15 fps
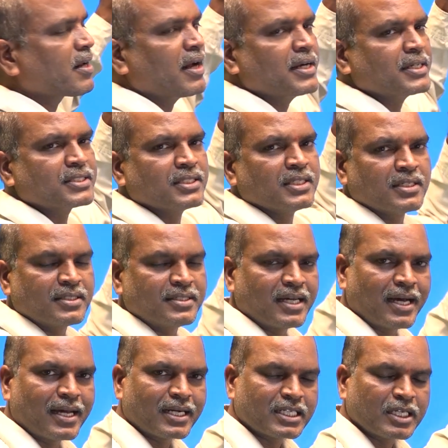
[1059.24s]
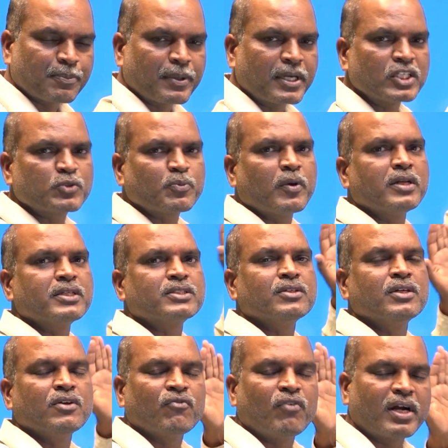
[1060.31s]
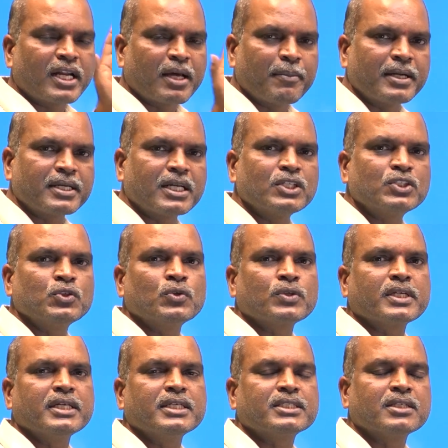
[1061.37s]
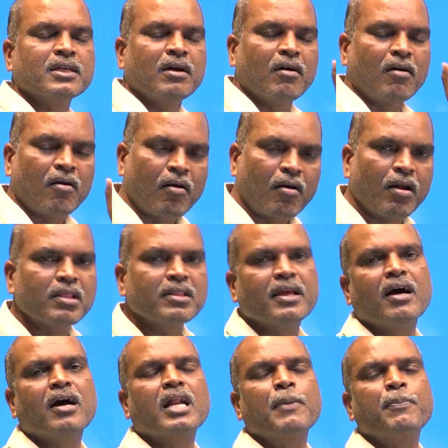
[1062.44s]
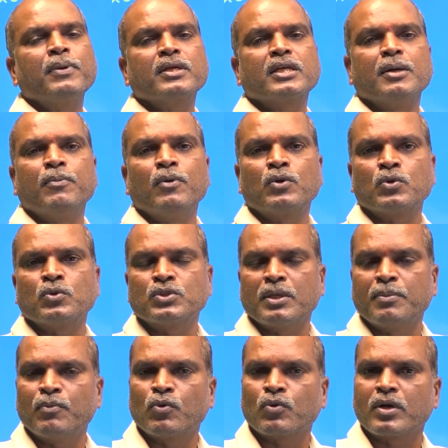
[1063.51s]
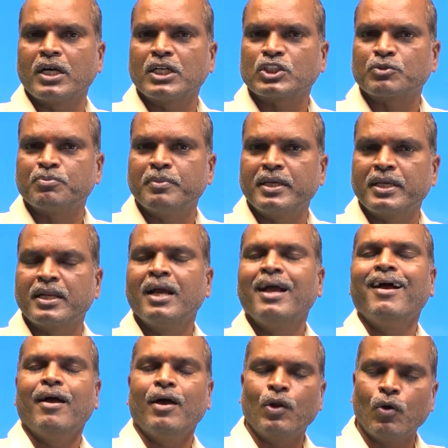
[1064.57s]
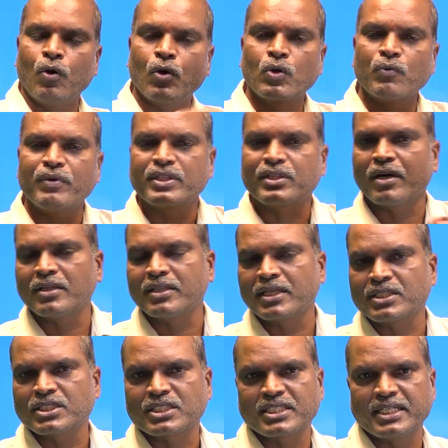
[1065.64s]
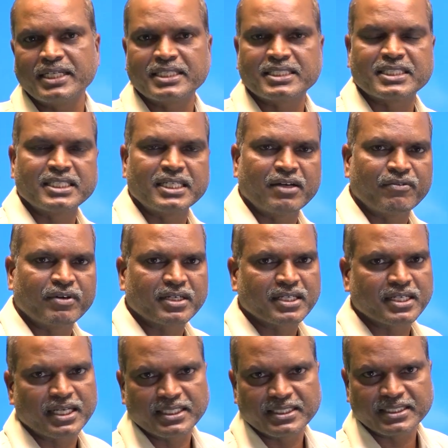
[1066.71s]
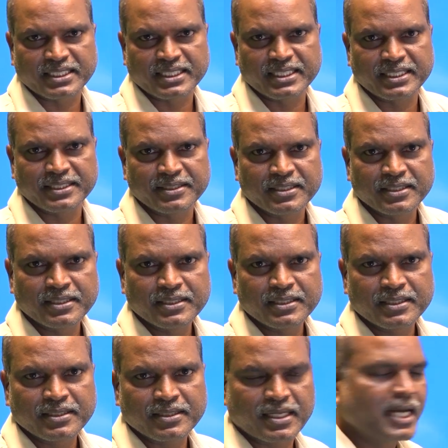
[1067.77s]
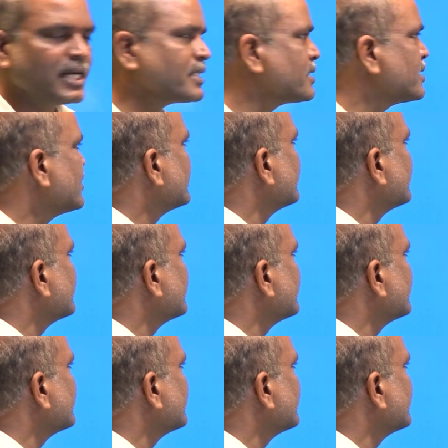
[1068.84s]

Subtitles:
rights, directive principles, fundamental duties, all they are applicable to Jammu Kashmir along with other states in our country. Right?